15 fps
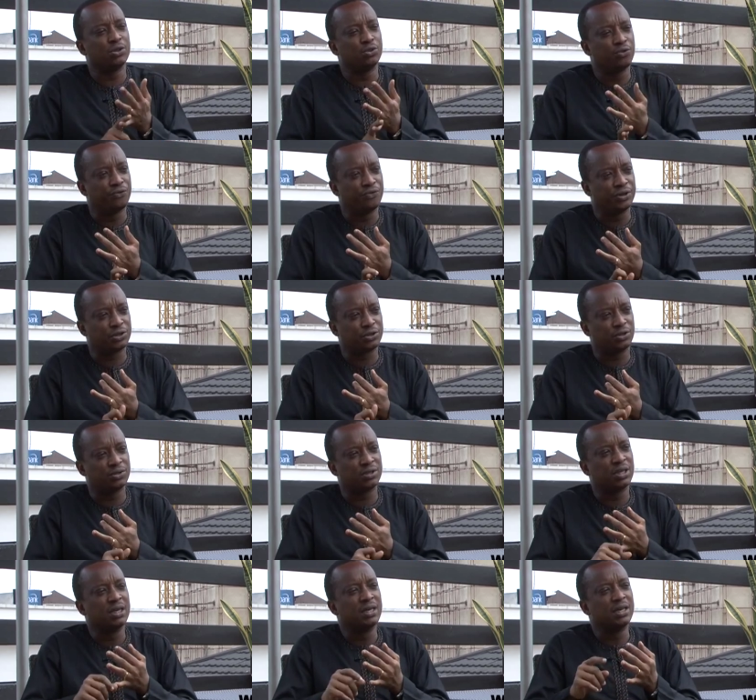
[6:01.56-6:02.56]

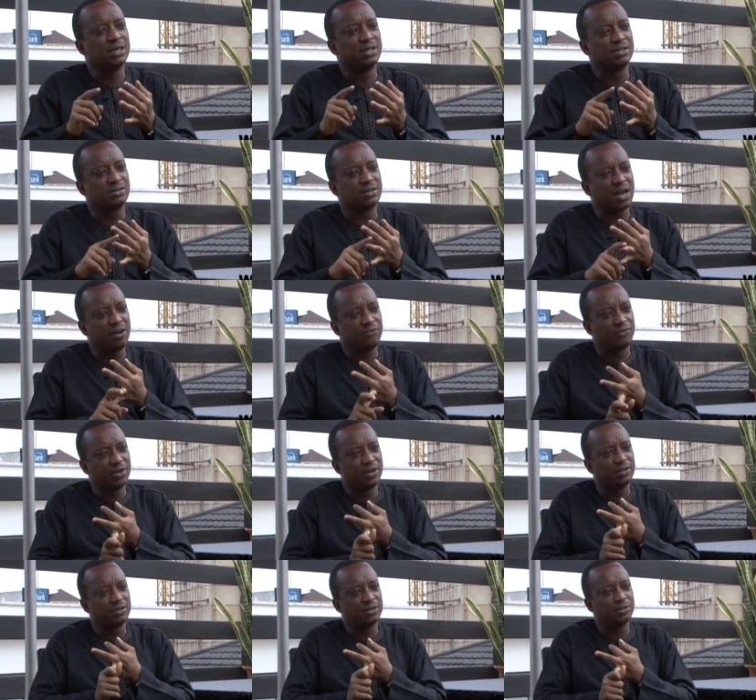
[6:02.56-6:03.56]
innovation, is
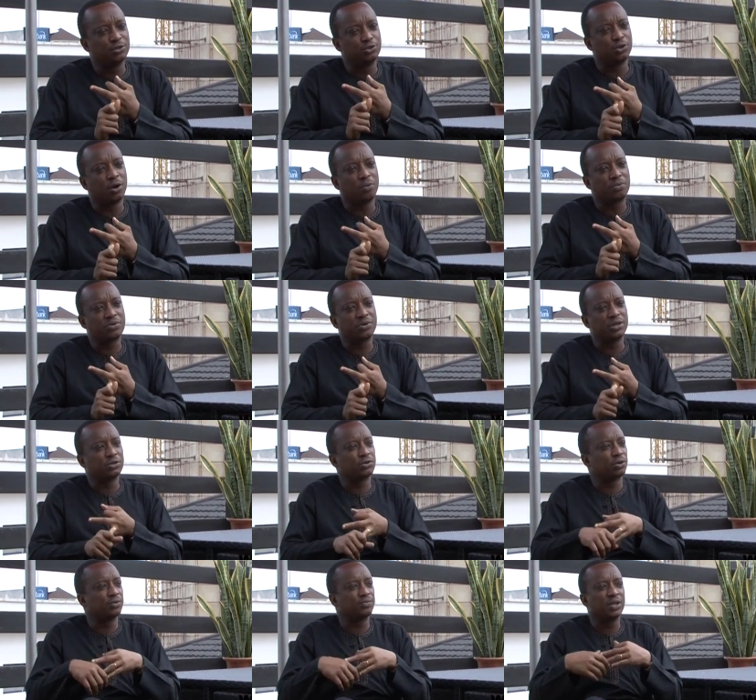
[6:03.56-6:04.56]
driving job
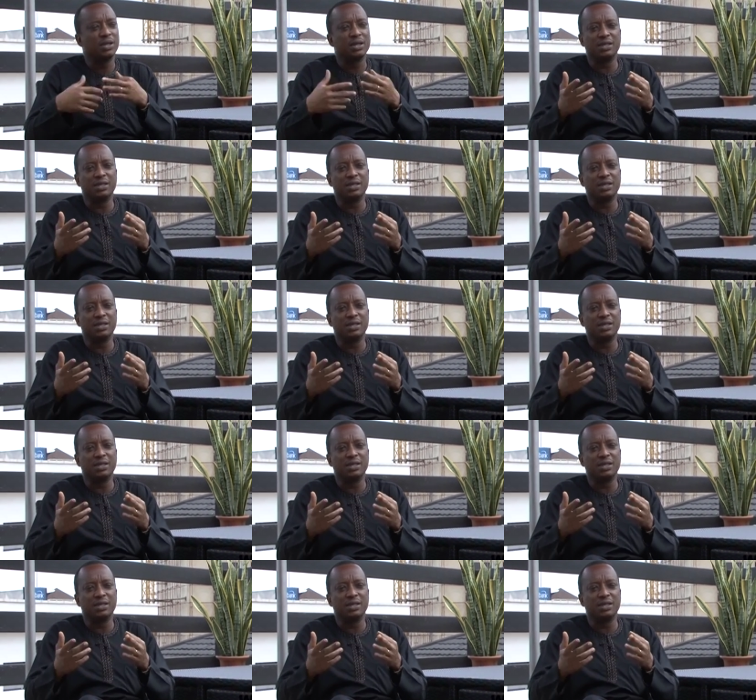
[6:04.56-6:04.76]
creation,